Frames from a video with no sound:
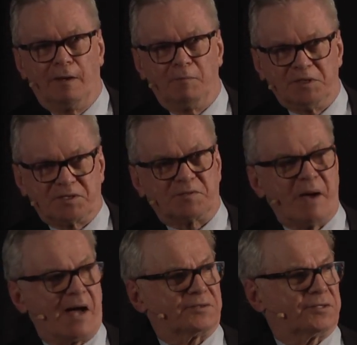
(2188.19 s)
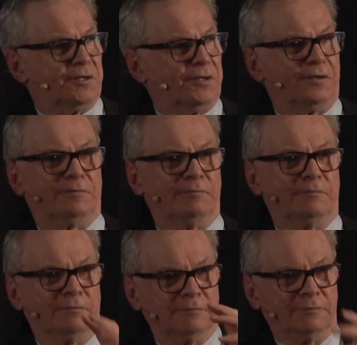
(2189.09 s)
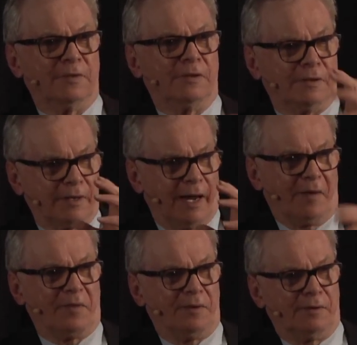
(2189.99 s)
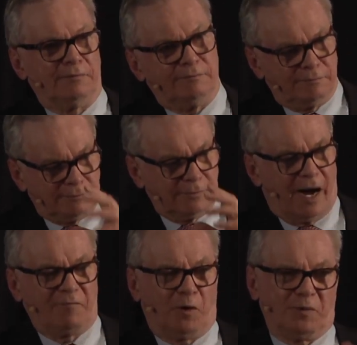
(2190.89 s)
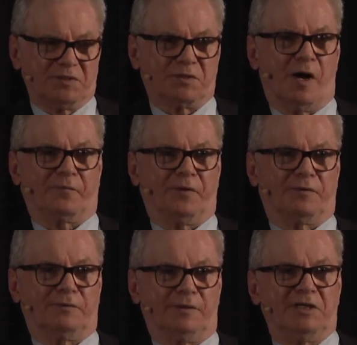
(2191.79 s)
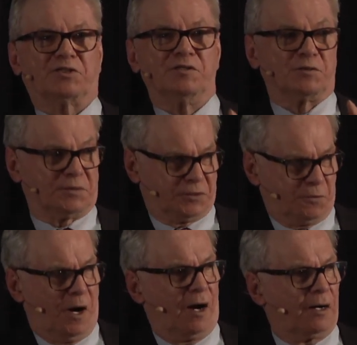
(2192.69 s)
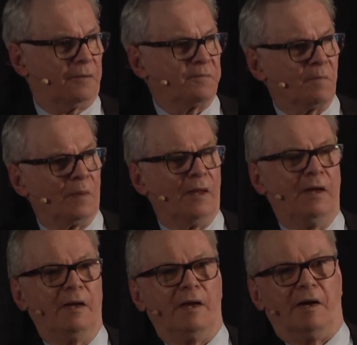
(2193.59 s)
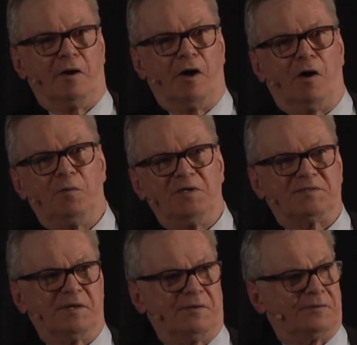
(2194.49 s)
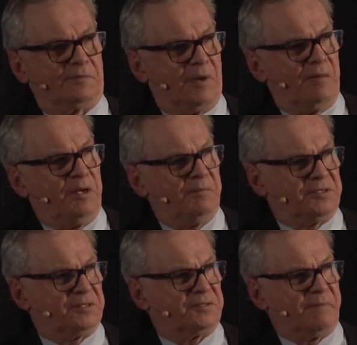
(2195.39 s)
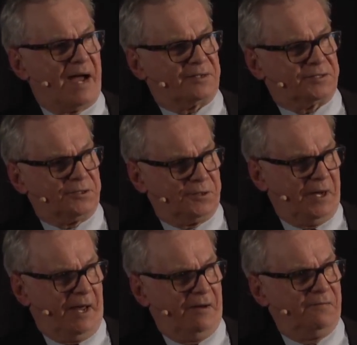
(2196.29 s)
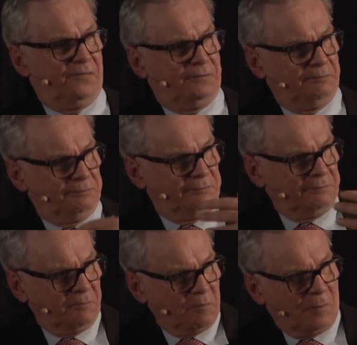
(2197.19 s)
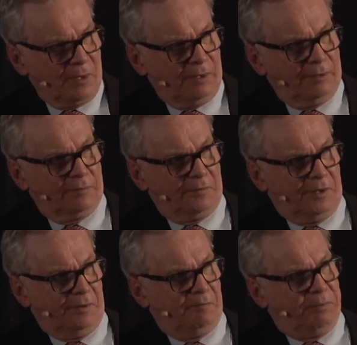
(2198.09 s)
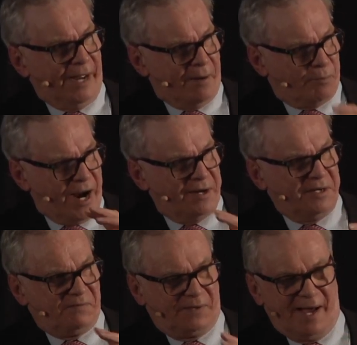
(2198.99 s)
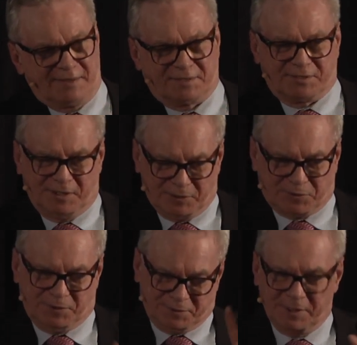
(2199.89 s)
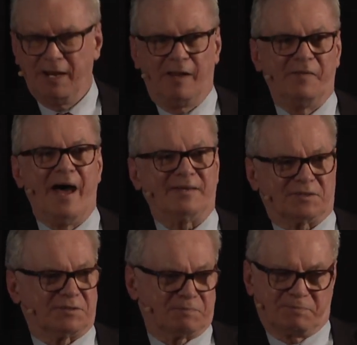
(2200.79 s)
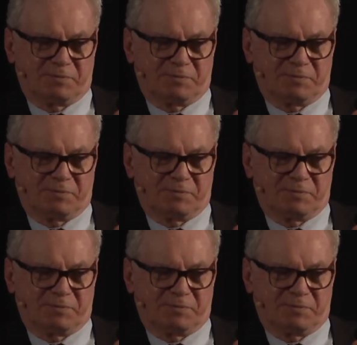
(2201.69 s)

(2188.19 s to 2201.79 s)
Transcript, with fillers: Missus Baxter and the, I've always thought that uh, Hitchens was drunk. And I always think that maybe Missus Baxter gave the brandy flask to Hitchens. That's